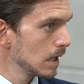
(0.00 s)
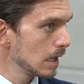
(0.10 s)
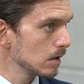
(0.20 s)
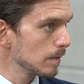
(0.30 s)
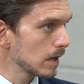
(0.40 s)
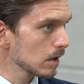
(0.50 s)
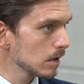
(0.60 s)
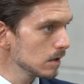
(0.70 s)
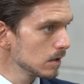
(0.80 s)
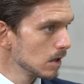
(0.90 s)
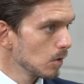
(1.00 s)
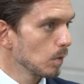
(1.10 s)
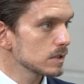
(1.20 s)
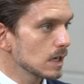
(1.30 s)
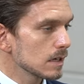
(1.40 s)
in America?
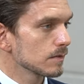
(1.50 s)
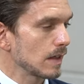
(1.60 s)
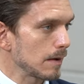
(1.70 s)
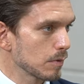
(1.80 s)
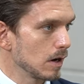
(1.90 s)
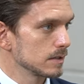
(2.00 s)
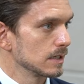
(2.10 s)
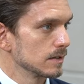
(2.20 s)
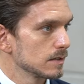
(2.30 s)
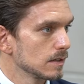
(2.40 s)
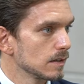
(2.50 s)
What's kind of that process?